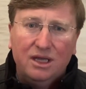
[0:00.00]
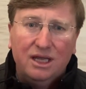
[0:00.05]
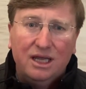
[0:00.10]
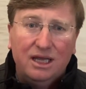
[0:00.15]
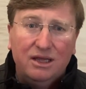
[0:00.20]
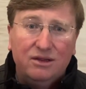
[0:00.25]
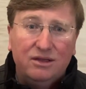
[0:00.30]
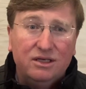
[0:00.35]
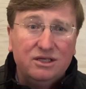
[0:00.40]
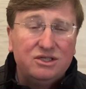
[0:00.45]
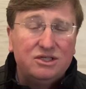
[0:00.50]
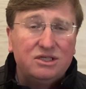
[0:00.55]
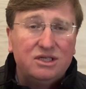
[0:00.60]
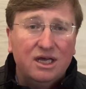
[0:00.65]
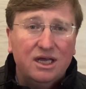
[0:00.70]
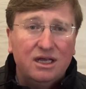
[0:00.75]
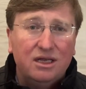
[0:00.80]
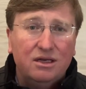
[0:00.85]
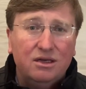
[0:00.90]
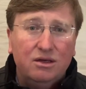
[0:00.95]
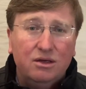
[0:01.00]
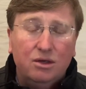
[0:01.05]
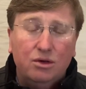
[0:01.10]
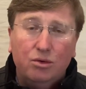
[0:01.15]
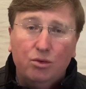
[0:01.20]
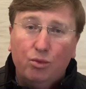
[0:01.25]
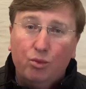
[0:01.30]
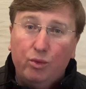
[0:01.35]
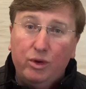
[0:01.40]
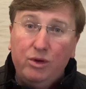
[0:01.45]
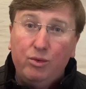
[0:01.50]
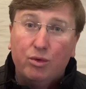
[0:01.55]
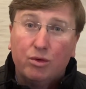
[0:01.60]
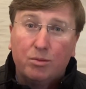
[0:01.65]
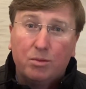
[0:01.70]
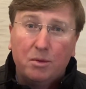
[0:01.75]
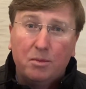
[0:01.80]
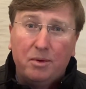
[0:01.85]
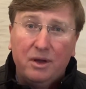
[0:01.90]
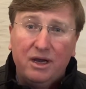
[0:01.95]
In this state, we were
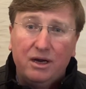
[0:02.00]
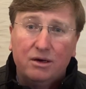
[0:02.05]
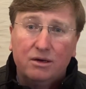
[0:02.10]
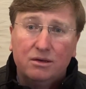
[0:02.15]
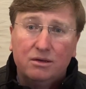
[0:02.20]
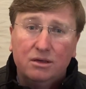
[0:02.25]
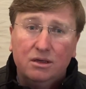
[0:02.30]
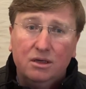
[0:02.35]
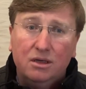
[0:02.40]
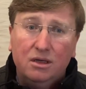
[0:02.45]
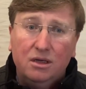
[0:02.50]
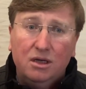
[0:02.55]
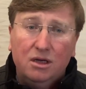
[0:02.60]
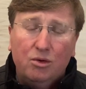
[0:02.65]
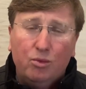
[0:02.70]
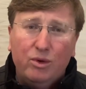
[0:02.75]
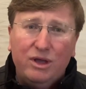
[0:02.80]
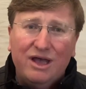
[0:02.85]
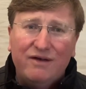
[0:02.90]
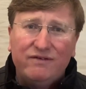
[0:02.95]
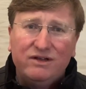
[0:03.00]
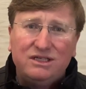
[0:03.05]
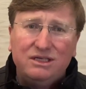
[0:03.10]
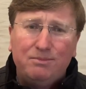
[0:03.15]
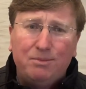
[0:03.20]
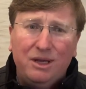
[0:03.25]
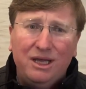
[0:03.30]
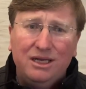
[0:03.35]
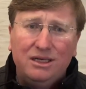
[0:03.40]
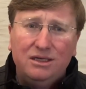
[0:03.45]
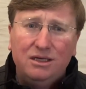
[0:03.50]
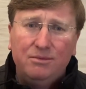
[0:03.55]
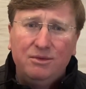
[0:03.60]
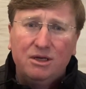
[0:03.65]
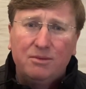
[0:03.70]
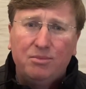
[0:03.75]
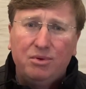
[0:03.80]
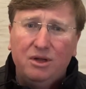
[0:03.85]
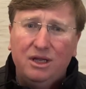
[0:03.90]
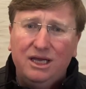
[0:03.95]
prepared. We have a
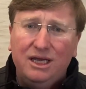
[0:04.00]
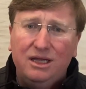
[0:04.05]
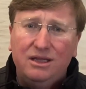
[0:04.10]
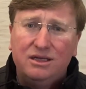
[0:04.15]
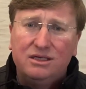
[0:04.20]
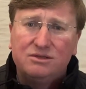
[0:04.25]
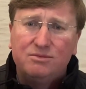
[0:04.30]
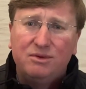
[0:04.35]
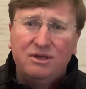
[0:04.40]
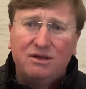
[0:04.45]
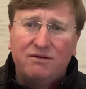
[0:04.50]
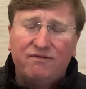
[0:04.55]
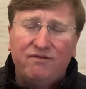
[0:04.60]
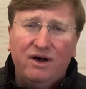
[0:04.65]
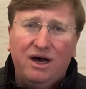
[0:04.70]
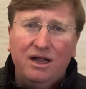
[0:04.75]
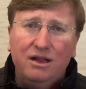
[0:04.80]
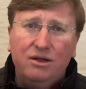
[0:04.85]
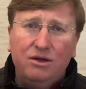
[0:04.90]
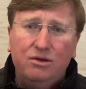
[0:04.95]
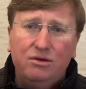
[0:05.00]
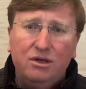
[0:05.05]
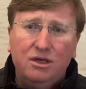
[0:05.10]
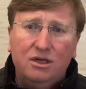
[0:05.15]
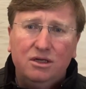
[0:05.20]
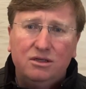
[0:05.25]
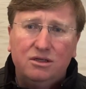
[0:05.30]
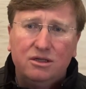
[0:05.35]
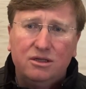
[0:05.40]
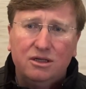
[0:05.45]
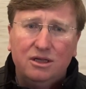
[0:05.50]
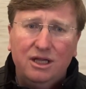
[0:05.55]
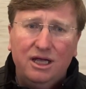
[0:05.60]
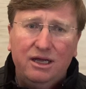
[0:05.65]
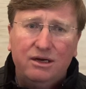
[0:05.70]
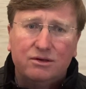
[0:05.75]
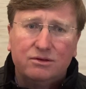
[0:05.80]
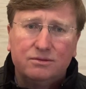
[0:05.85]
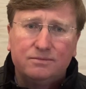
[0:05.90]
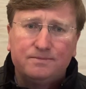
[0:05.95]
pandemic plan that is being followed to the
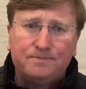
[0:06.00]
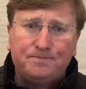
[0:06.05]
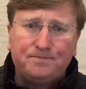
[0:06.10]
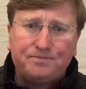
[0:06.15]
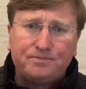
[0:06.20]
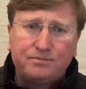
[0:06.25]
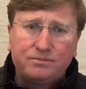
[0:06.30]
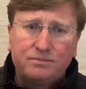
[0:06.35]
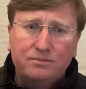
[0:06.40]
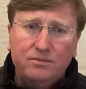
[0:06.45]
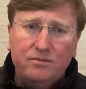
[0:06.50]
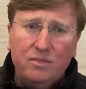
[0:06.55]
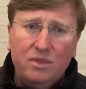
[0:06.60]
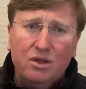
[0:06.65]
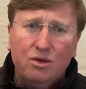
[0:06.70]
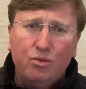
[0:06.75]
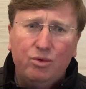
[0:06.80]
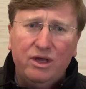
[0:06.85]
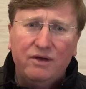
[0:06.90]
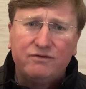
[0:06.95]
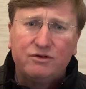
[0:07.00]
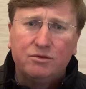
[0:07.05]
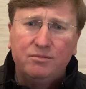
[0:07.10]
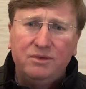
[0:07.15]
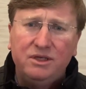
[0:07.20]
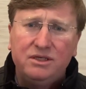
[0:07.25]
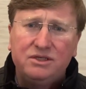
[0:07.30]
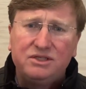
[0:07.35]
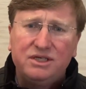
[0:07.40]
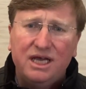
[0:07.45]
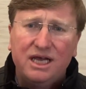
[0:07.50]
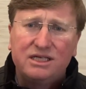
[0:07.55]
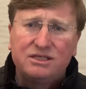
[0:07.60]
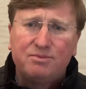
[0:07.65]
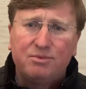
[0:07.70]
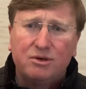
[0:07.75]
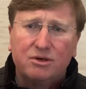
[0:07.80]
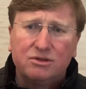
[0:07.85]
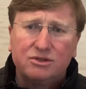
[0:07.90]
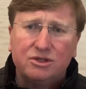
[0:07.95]
letter. We have tremendous
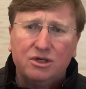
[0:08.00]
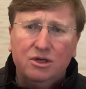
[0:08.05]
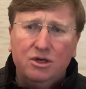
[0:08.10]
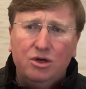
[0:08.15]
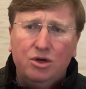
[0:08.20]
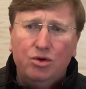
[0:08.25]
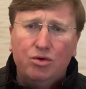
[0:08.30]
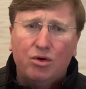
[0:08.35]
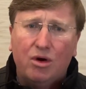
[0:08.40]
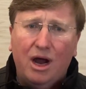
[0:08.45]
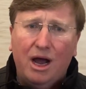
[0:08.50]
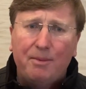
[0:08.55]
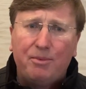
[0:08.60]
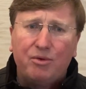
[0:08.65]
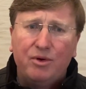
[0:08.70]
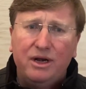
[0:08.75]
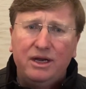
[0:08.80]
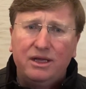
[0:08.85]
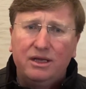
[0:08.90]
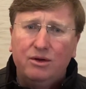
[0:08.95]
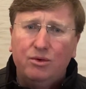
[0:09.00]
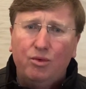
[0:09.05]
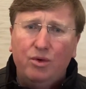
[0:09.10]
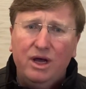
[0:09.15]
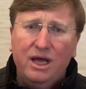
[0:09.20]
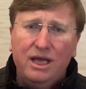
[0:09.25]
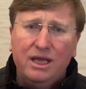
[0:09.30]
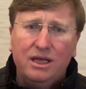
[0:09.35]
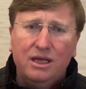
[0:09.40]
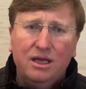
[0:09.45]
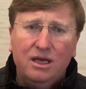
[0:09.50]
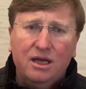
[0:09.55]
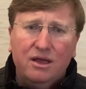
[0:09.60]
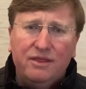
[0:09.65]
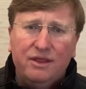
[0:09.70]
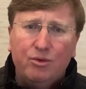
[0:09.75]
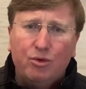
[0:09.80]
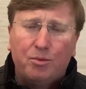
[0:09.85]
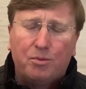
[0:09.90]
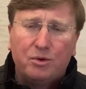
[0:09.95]
experts who are operating in a way
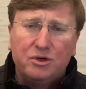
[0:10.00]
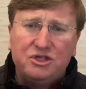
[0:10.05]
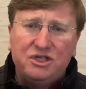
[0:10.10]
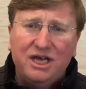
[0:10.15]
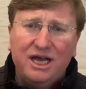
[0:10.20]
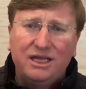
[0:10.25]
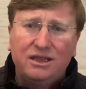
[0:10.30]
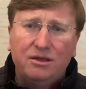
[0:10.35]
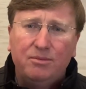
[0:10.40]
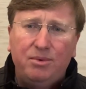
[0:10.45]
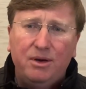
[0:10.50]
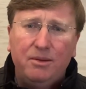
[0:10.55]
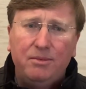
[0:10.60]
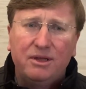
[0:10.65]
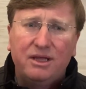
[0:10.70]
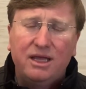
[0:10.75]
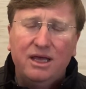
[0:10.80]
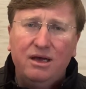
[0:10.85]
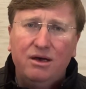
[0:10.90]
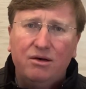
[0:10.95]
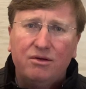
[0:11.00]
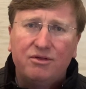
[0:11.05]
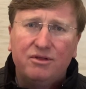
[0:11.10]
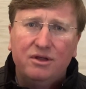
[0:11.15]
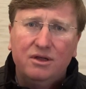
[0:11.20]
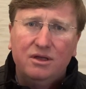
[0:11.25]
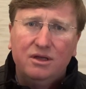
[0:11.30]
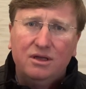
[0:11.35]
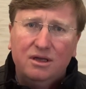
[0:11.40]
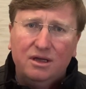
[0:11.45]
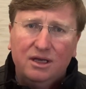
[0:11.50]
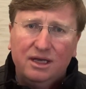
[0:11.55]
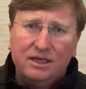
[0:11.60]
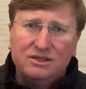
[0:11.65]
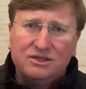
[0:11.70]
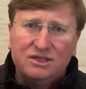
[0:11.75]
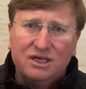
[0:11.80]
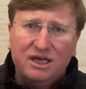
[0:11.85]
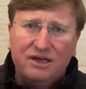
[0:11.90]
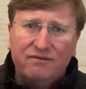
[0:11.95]
that will protect the public health
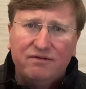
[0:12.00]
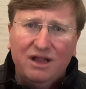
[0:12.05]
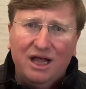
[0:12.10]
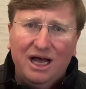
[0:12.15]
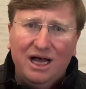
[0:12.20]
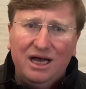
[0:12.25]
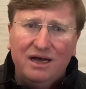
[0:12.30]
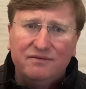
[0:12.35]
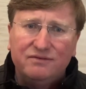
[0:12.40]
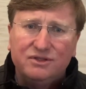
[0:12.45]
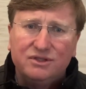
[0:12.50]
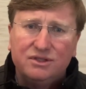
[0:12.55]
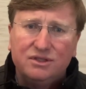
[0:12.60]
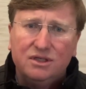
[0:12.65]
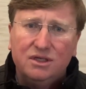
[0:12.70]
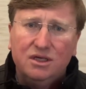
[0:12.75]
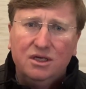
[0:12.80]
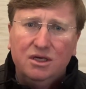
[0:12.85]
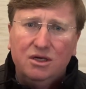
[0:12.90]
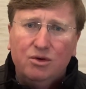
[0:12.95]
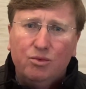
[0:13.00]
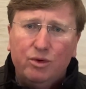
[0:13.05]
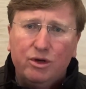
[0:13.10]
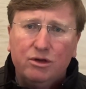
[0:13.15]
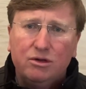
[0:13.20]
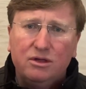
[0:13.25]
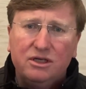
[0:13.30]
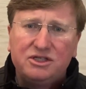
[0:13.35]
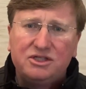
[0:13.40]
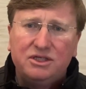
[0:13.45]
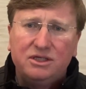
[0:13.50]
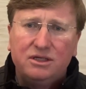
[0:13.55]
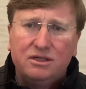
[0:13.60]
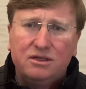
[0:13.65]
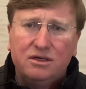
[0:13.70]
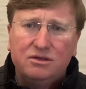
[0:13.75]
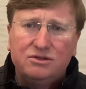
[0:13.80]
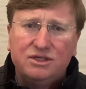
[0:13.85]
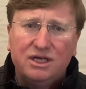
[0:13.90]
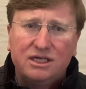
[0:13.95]
and save lives. We are listening to
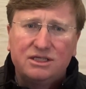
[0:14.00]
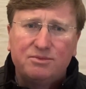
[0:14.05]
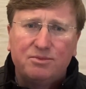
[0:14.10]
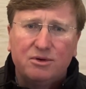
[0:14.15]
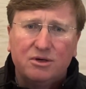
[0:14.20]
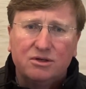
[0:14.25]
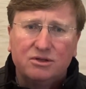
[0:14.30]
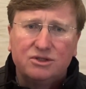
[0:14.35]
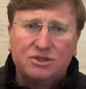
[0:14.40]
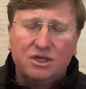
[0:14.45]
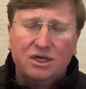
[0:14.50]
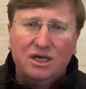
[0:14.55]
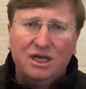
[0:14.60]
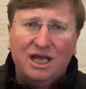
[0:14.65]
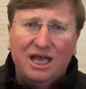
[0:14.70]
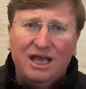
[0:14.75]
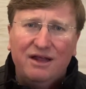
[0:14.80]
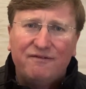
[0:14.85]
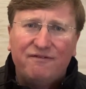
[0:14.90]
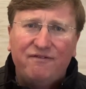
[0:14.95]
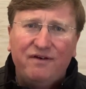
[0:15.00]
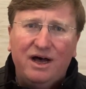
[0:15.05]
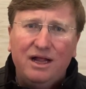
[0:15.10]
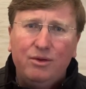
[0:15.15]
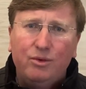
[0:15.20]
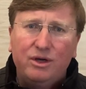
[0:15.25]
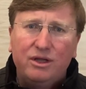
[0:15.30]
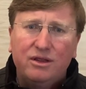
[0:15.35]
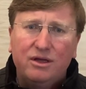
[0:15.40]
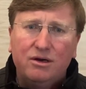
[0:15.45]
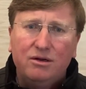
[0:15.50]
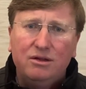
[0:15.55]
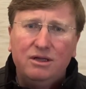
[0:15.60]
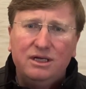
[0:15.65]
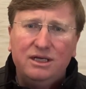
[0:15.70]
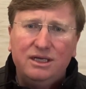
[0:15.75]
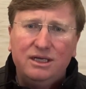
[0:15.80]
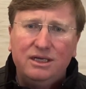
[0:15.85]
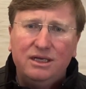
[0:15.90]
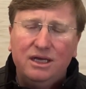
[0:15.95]
those experts and following their
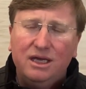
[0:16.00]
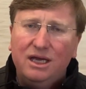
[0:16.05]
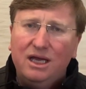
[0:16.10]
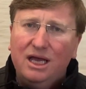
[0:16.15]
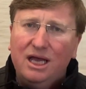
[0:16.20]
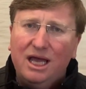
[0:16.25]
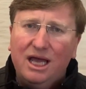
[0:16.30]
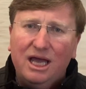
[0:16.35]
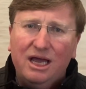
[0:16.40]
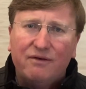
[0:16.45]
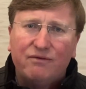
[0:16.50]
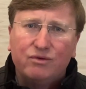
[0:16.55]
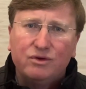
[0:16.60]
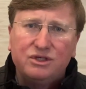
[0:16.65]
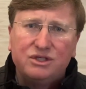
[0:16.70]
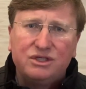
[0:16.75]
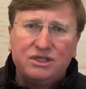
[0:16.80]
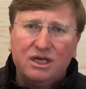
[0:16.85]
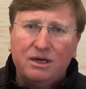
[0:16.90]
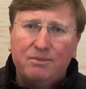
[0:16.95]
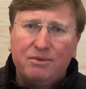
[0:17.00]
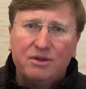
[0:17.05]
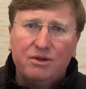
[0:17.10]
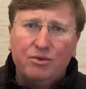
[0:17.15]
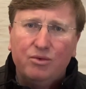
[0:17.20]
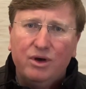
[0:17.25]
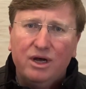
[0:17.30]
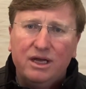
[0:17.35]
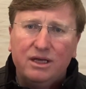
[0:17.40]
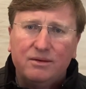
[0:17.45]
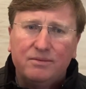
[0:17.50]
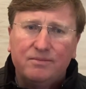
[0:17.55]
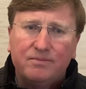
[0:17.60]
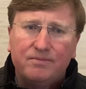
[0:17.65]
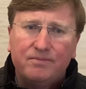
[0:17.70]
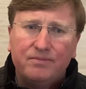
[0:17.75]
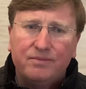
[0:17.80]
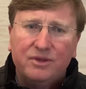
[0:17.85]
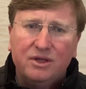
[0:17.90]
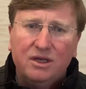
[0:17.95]
lead every step of the way.
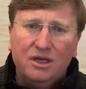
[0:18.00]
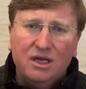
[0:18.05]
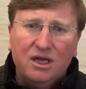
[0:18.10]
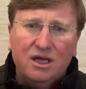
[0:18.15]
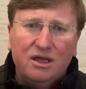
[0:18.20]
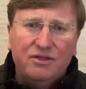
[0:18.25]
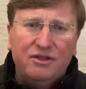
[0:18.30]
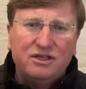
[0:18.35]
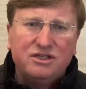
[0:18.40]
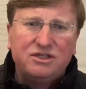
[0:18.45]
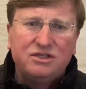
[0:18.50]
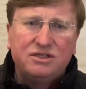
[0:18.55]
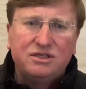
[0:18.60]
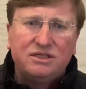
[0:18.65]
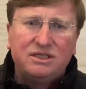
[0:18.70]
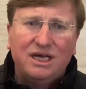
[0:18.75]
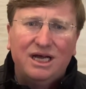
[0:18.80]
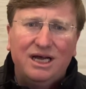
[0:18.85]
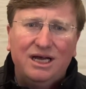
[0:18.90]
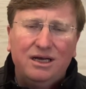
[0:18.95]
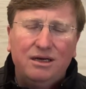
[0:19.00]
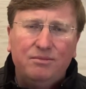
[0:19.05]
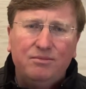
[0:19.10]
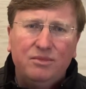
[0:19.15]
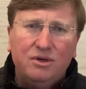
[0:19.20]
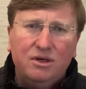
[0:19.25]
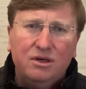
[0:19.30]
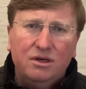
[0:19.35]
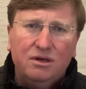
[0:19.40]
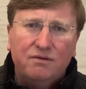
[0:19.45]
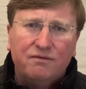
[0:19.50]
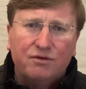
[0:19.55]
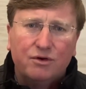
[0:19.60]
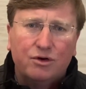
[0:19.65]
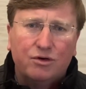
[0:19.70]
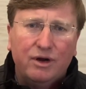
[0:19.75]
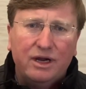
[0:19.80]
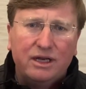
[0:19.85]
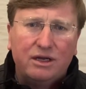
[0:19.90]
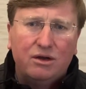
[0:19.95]
This is a time for
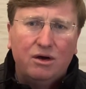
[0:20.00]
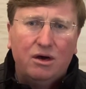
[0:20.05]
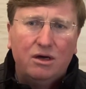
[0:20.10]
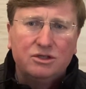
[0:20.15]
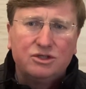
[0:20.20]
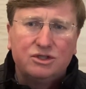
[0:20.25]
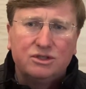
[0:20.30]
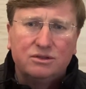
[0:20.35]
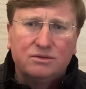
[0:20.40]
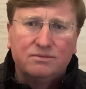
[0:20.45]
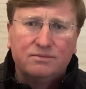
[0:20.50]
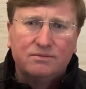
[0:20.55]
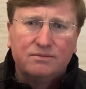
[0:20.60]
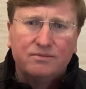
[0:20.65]
great caution.